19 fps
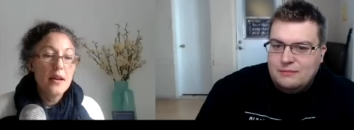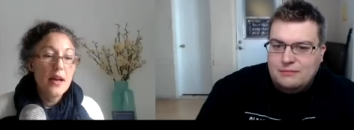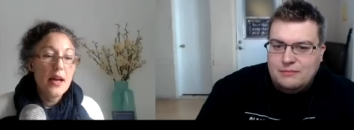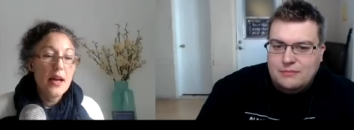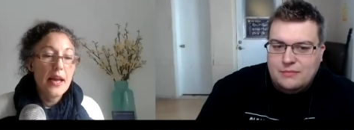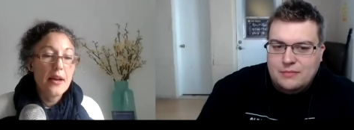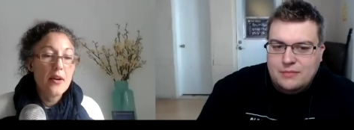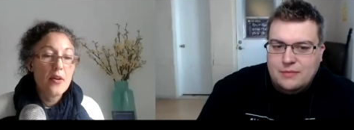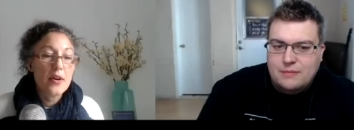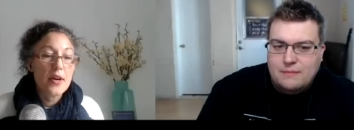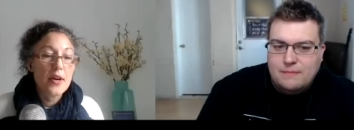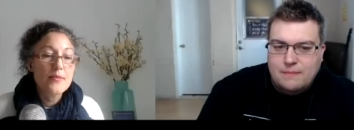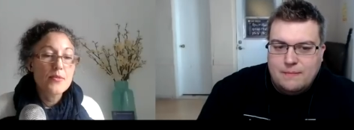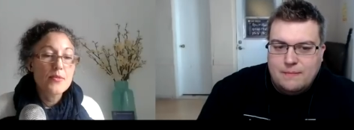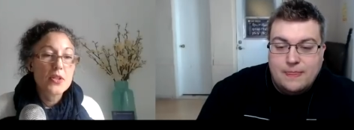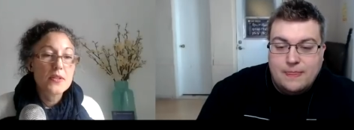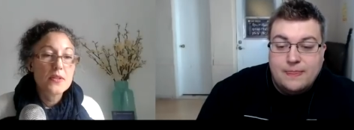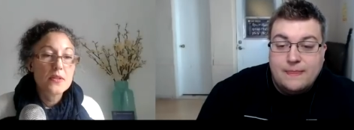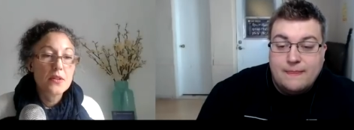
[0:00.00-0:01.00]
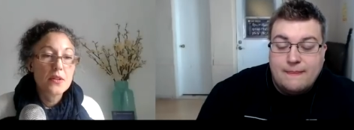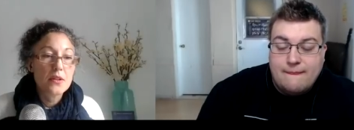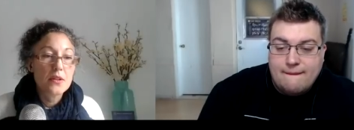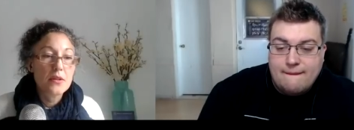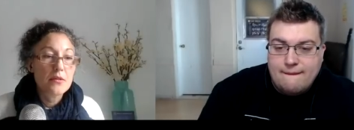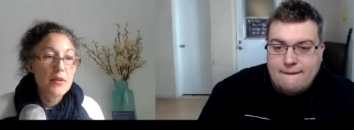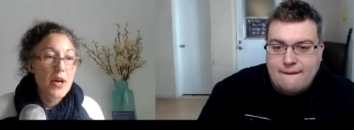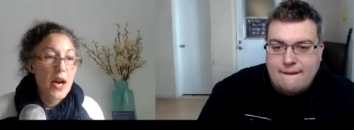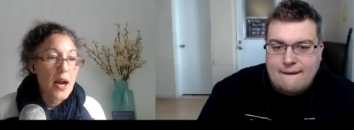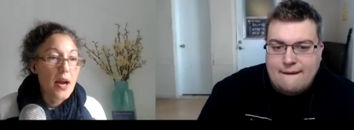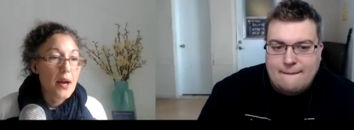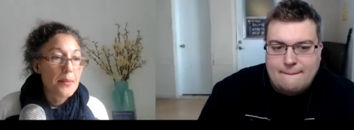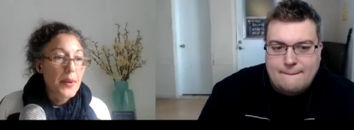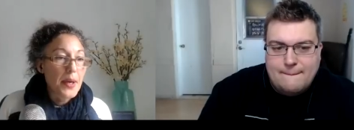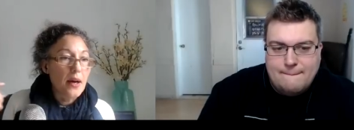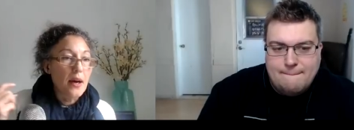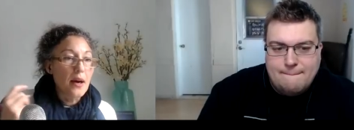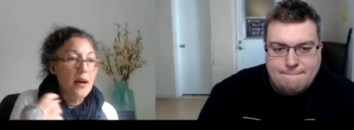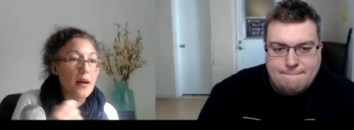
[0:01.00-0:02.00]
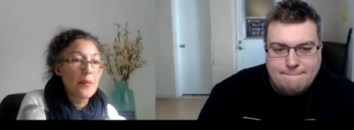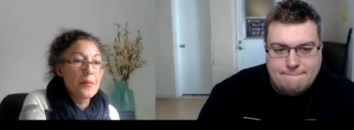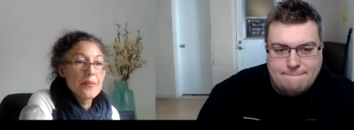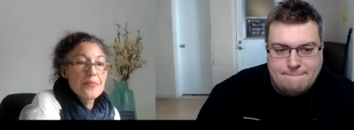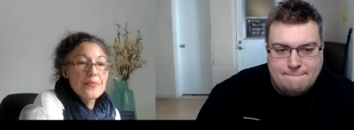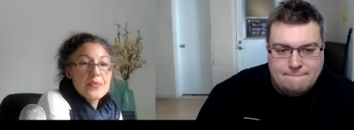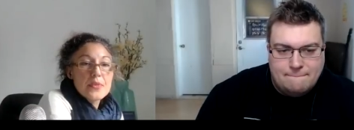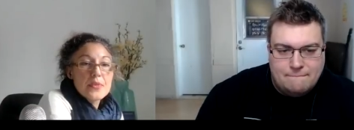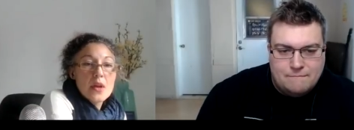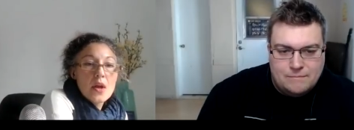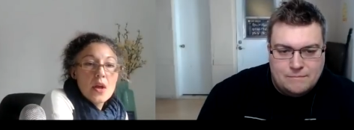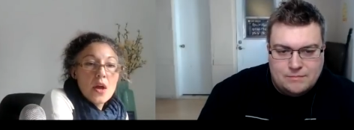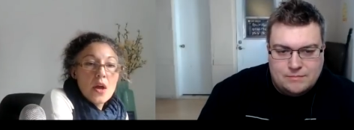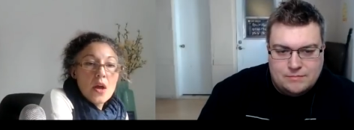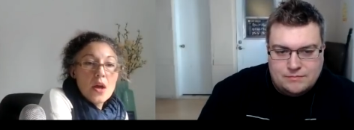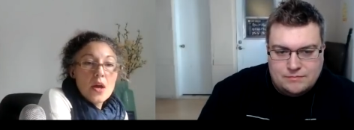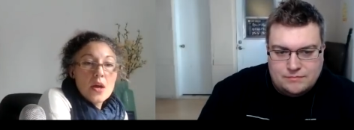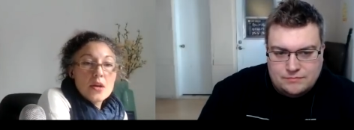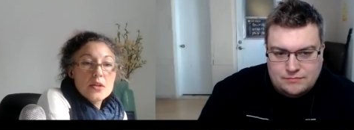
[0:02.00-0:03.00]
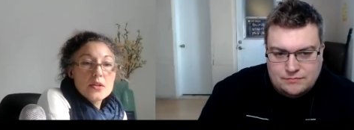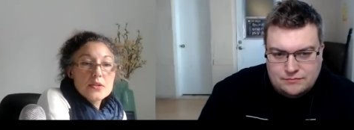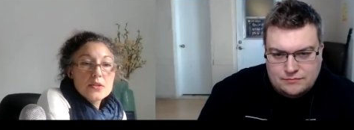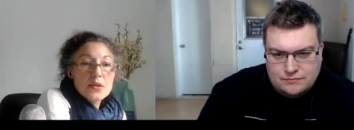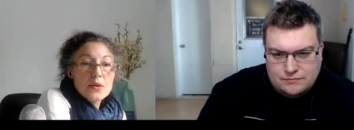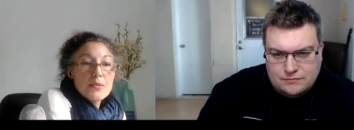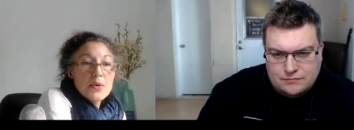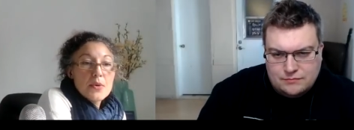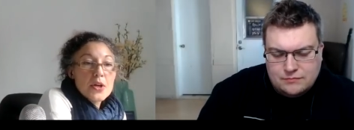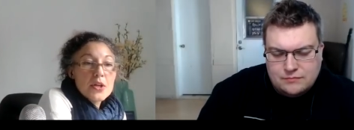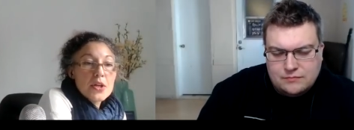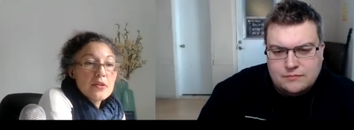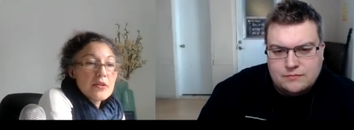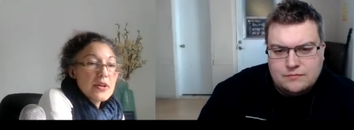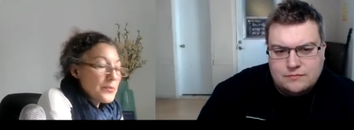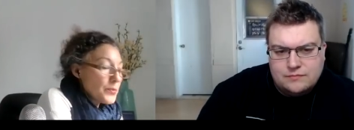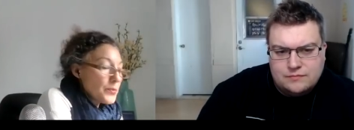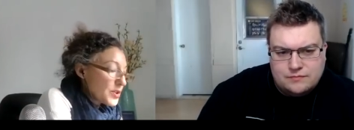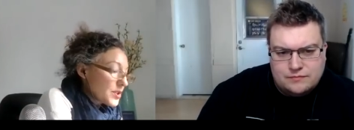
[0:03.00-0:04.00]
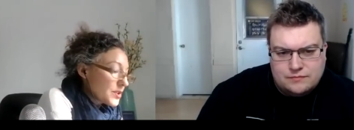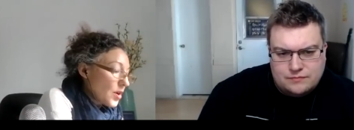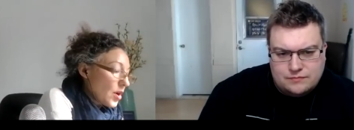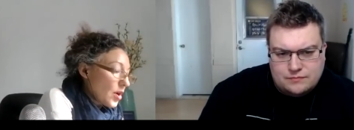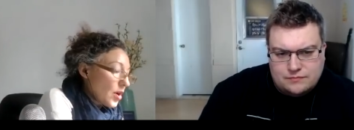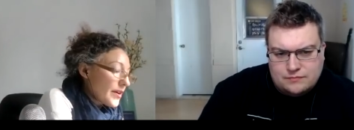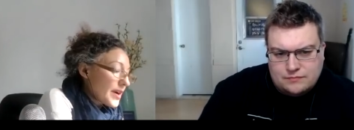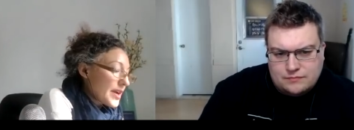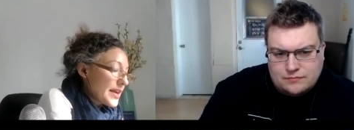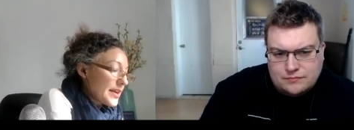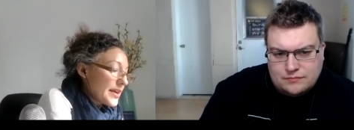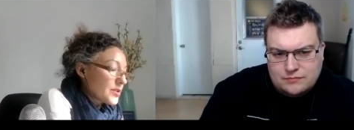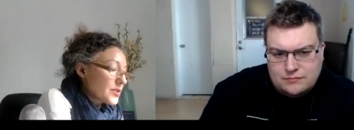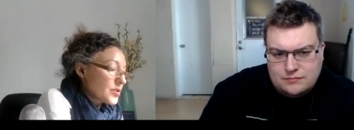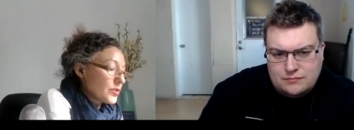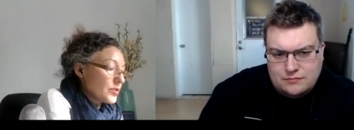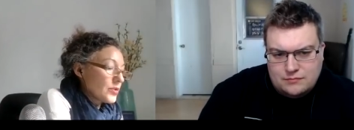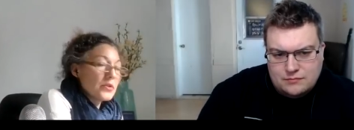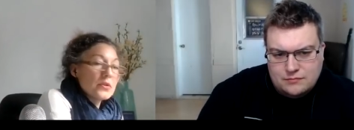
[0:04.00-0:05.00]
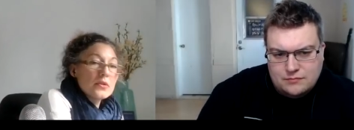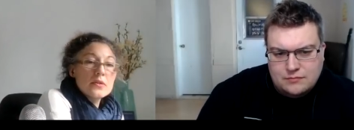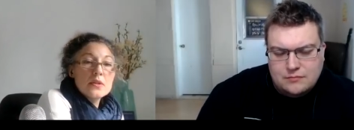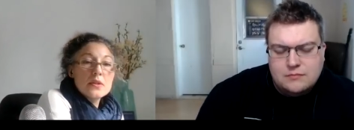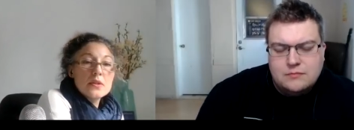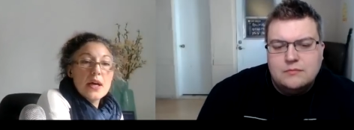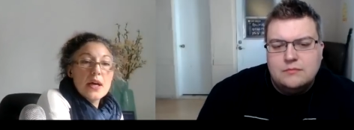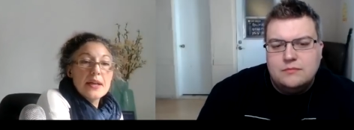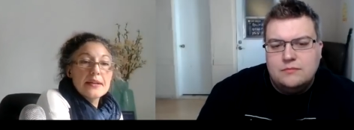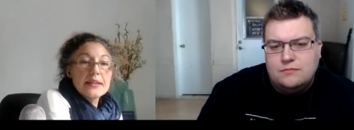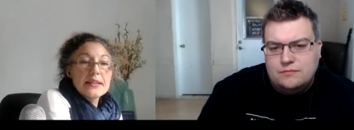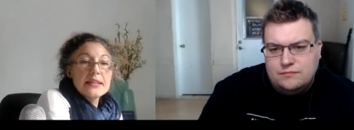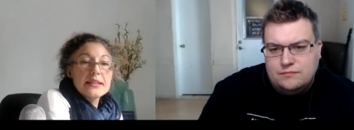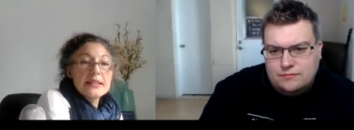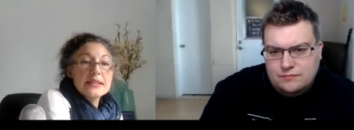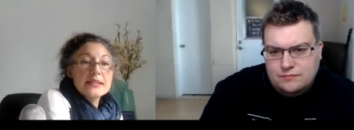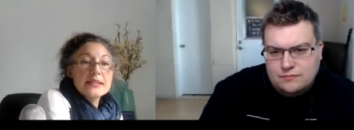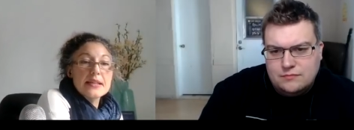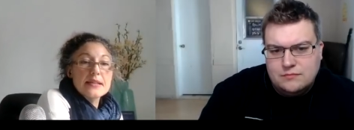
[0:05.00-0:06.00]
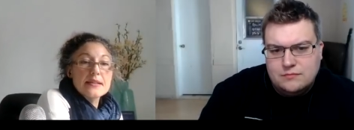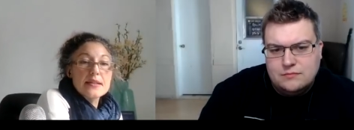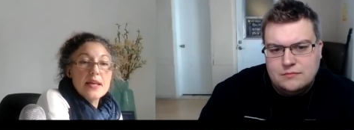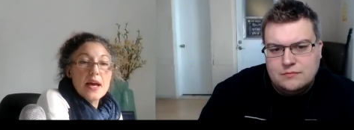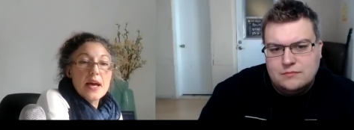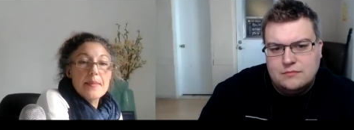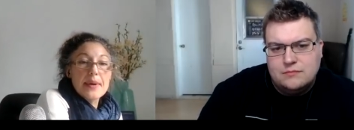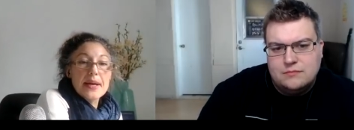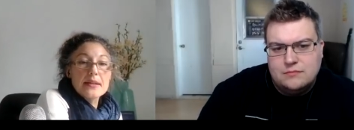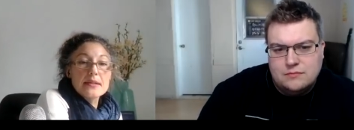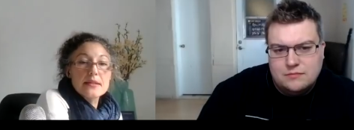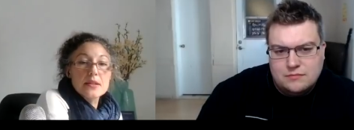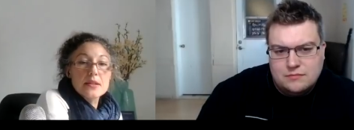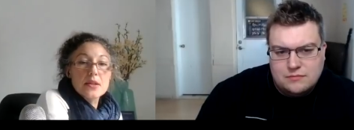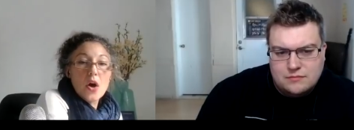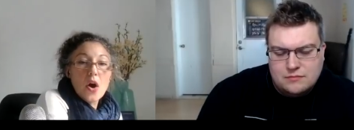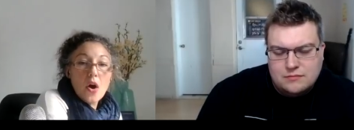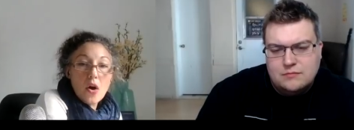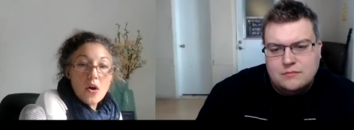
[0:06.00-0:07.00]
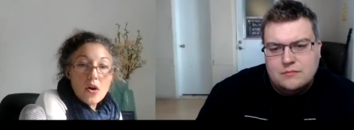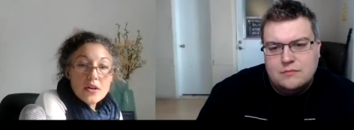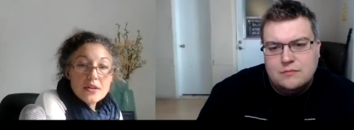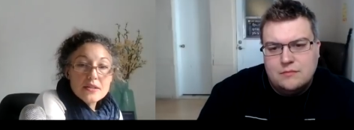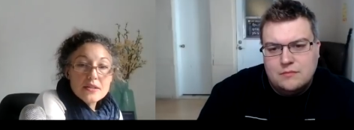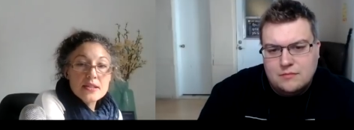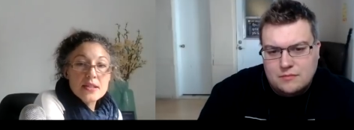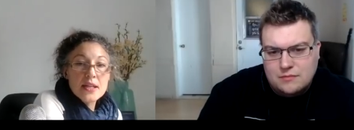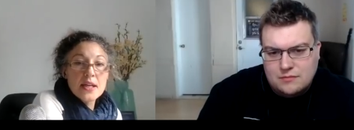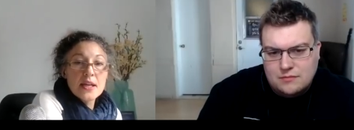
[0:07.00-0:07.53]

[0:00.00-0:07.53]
Speaker 1: Hang on, I'm just going to grab. Yeah. Um, so Mercury, which is Oriental, and Lilly says that makes it hot.